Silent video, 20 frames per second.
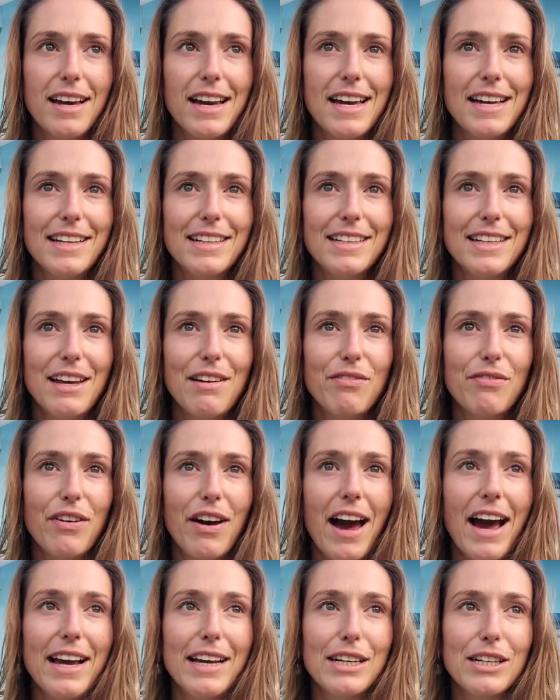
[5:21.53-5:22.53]
And if
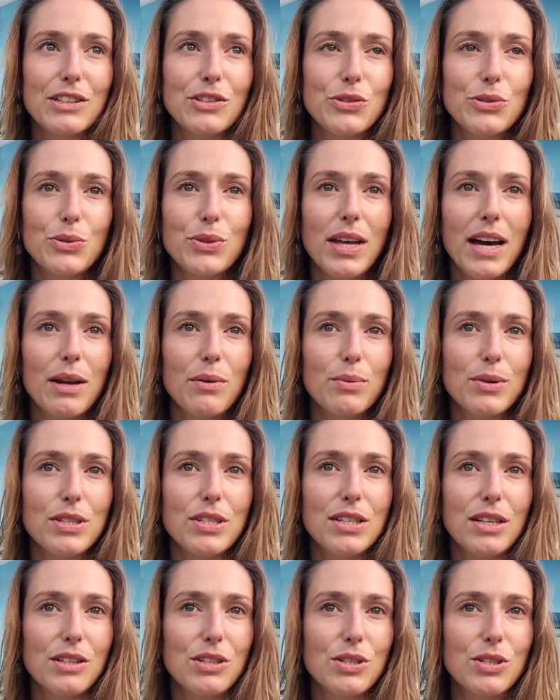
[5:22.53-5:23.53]
I can do that with
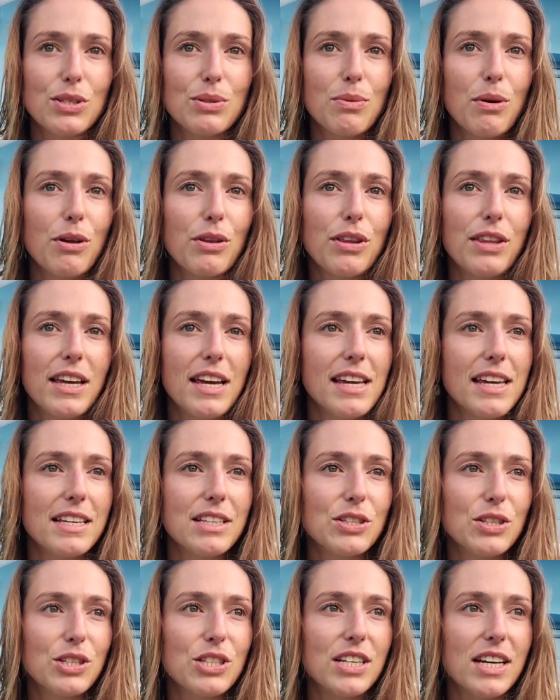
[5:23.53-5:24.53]
such a small thing,
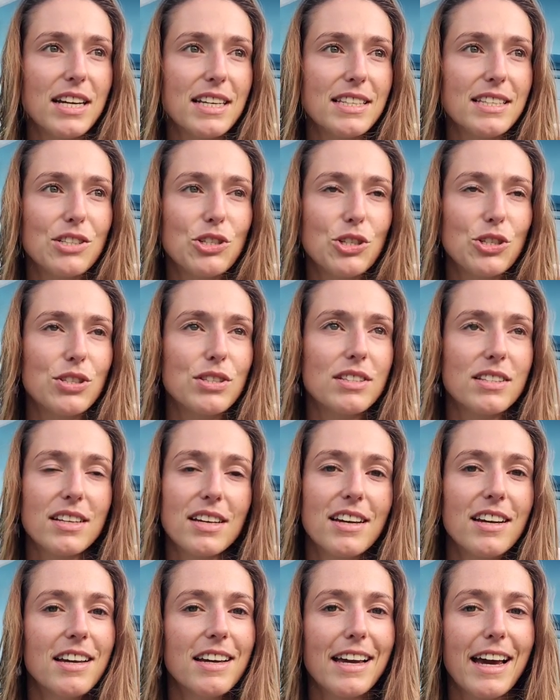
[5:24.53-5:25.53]
such as just
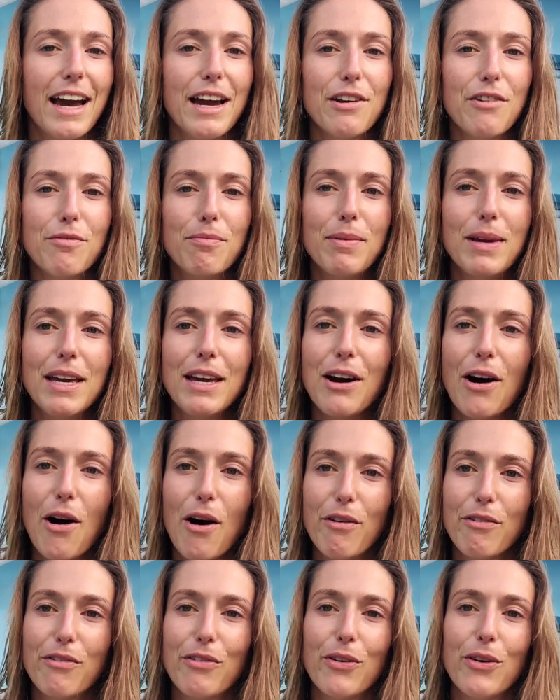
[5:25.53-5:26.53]
kind of being
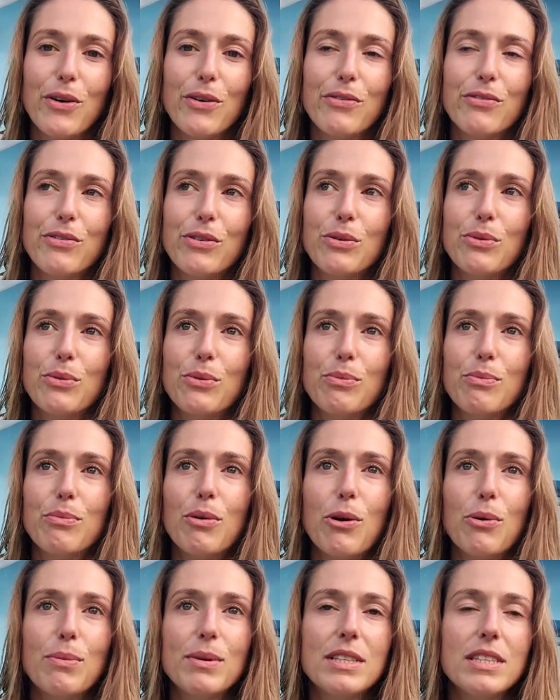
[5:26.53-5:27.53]
off for a few
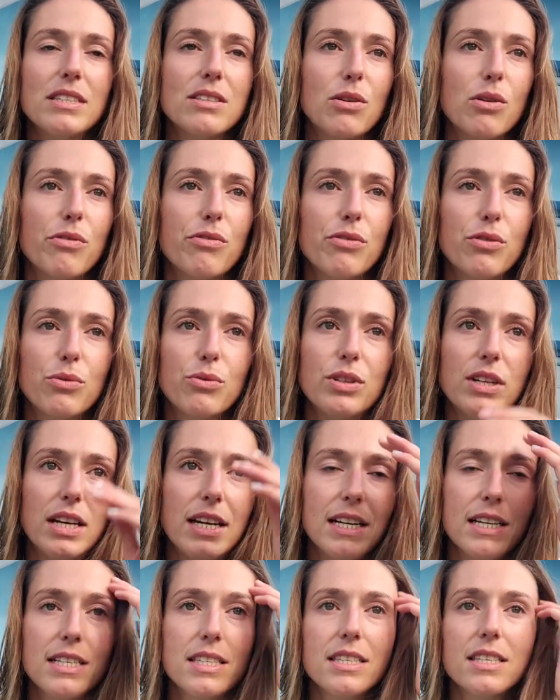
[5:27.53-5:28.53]
moments or a few
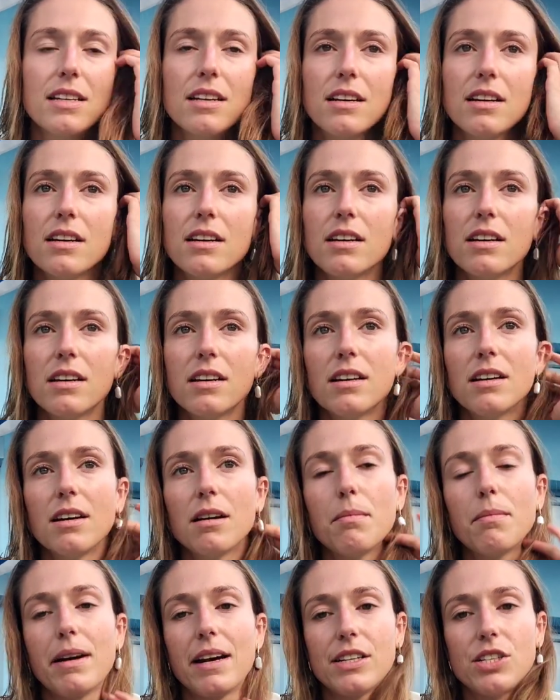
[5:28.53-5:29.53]
days,
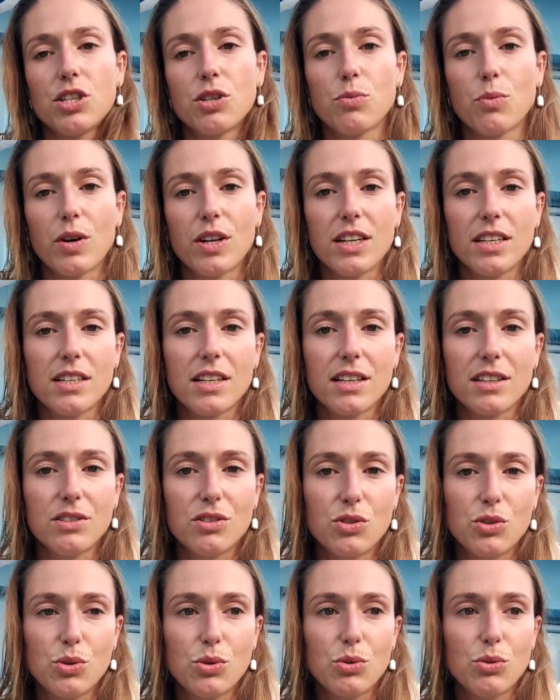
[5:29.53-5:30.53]
imagine what it
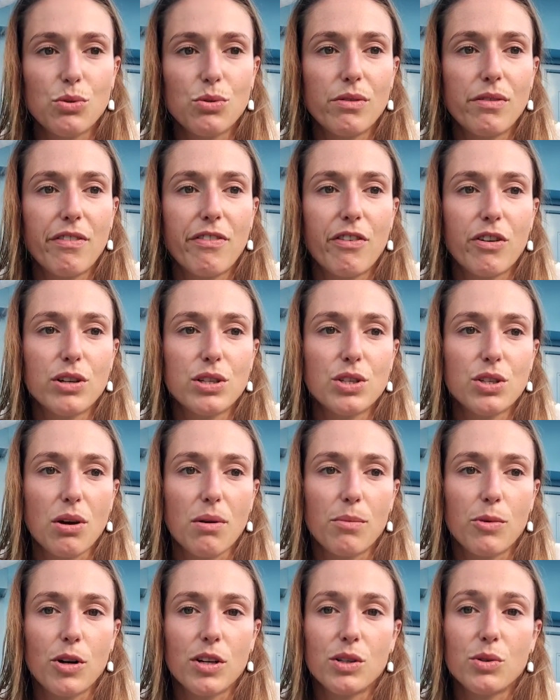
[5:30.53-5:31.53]
can do for
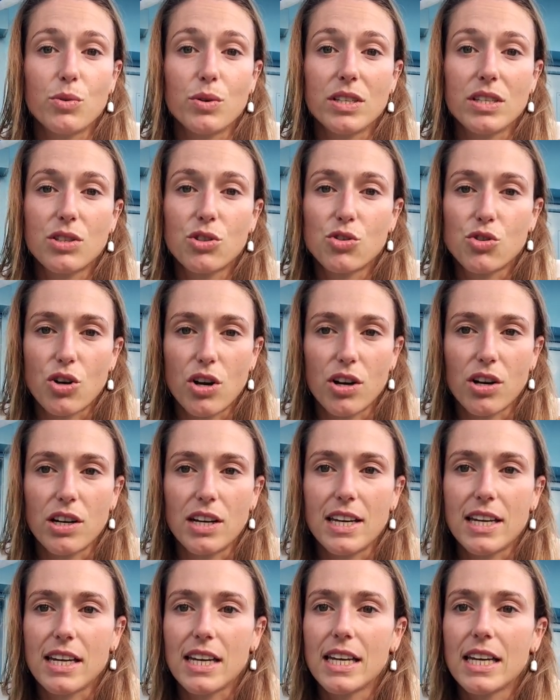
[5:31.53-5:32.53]
someone who is
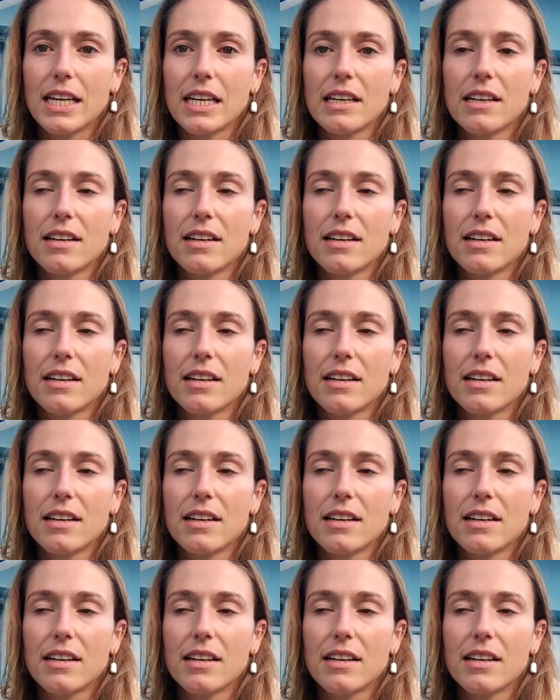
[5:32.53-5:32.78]
struggling.